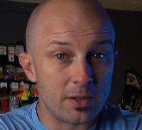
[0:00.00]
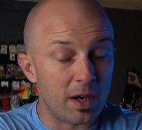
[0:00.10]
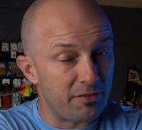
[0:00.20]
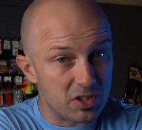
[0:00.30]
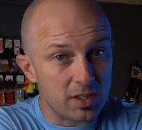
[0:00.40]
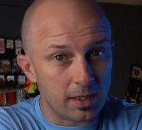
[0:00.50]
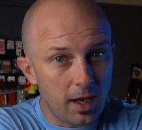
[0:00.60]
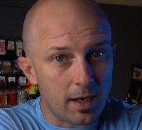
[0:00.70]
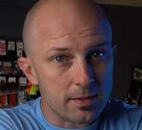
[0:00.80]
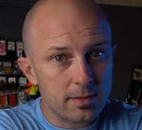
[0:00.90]
fished a
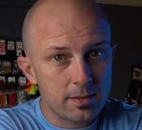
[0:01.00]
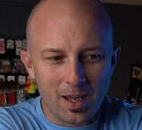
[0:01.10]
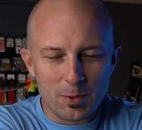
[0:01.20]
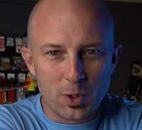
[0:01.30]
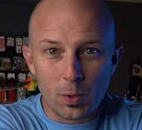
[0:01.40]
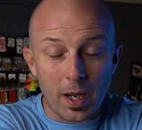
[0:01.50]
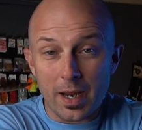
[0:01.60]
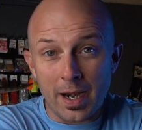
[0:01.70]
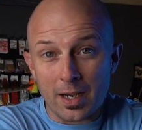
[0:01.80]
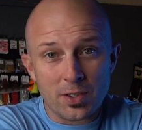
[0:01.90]
lot. It was cool,
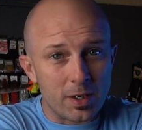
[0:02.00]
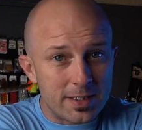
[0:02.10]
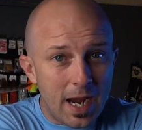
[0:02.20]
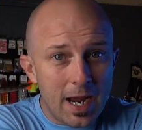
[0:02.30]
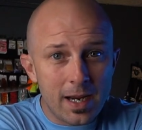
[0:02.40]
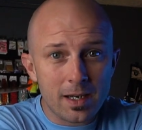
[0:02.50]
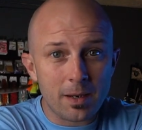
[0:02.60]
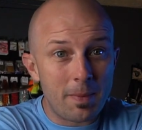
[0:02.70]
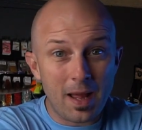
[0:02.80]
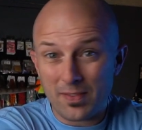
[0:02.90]
and I started tying
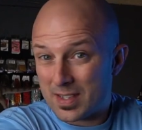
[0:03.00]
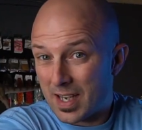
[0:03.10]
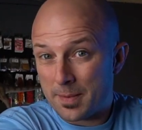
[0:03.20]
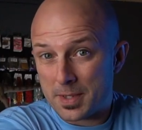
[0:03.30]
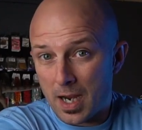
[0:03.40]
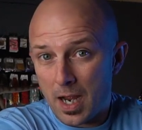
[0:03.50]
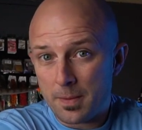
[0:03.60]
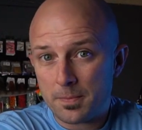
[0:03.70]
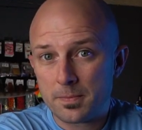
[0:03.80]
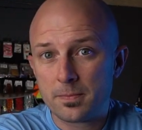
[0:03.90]
about the same
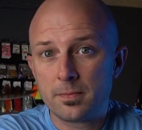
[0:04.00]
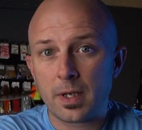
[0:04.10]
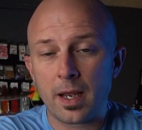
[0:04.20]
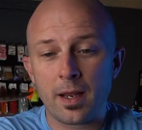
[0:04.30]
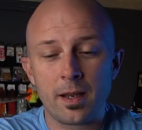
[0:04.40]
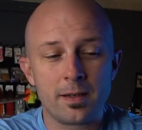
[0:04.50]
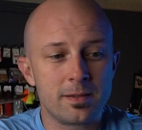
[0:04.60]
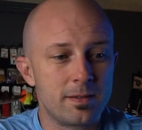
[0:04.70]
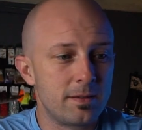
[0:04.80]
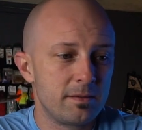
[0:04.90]
time,
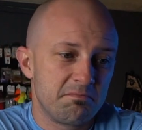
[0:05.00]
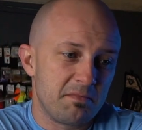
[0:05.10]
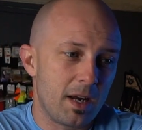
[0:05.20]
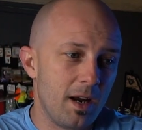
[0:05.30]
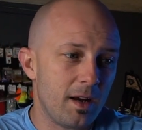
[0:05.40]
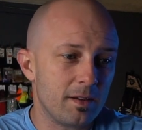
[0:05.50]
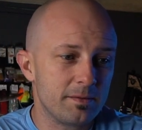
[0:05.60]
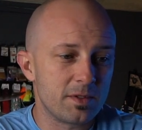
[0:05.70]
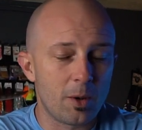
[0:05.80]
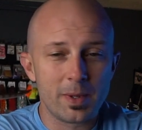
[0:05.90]
and yeah,
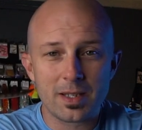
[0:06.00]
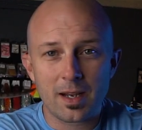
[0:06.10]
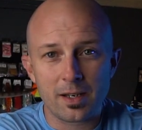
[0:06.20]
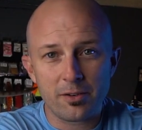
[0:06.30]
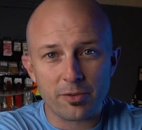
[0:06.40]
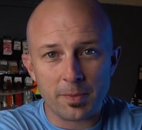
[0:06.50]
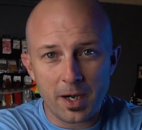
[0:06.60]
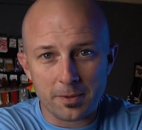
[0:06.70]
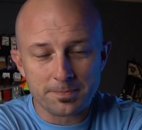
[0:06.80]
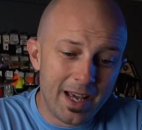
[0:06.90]
it's all been downhill from
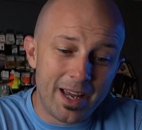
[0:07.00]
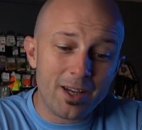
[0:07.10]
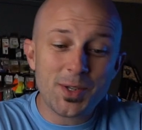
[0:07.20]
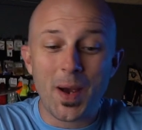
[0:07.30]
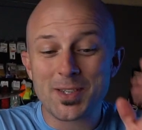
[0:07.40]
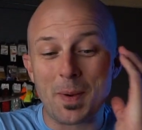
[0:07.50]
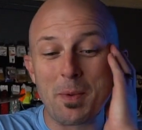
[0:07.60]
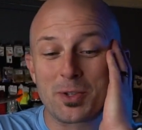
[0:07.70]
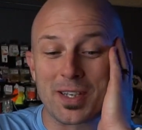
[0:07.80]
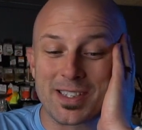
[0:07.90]
there. He also asked my
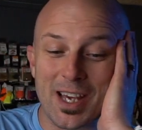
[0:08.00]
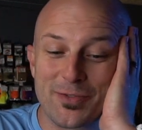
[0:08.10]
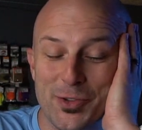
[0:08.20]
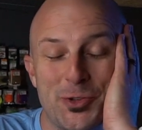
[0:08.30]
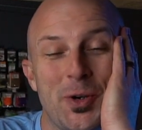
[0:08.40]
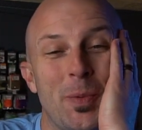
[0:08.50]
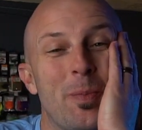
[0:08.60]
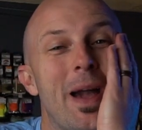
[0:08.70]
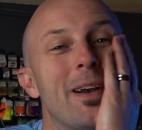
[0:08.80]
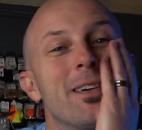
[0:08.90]
most successful streamer
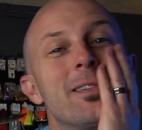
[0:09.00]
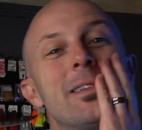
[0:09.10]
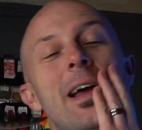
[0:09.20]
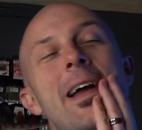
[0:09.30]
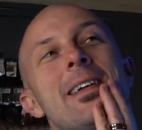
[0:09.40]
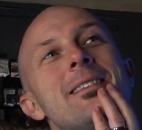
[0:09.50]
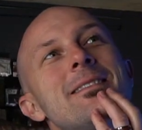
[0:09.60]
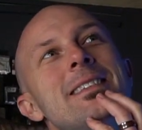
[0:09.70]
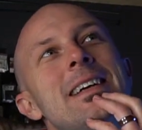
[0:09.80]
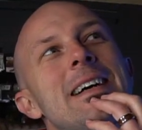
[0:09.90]
pattern, and
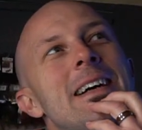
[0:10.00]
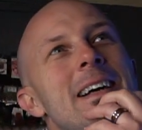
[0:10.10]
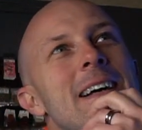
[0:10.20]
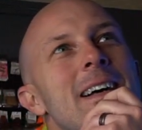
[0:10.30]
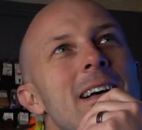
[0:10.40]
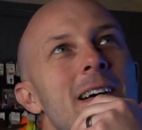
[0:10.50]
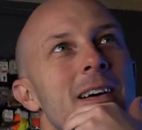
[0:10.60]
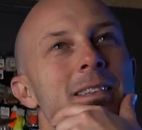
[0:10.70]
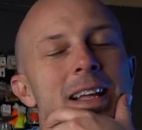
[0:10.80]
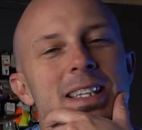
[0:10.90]

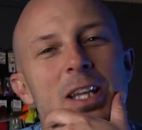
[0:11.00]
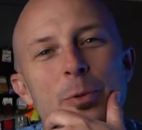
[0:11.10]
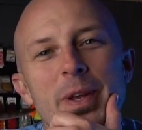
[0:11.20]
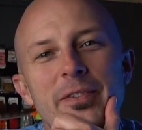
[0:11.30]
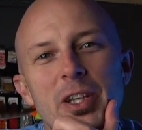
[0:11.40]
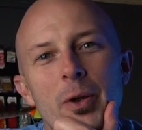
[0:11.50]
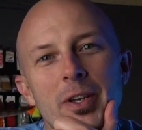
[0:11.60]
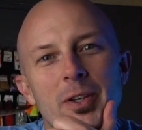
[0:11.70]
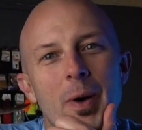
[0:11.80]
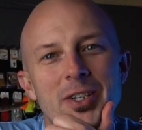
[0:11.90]
that's a little bit of a
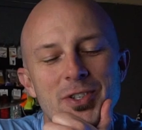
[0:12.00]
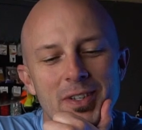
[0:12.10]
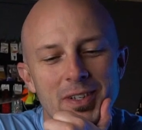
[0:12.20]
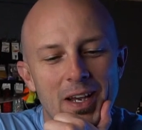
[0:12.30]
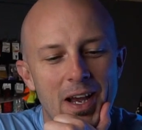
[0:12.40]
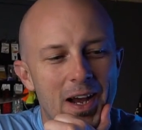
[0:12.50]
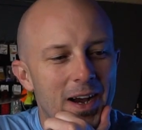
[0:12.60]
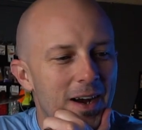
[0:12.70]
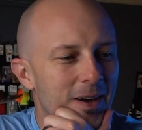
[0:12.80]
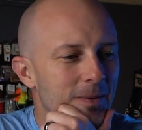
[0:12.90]
loaded question.
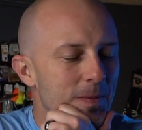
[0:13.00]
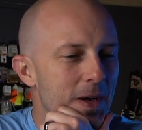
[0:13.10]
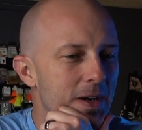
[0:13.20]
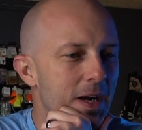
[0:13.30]
And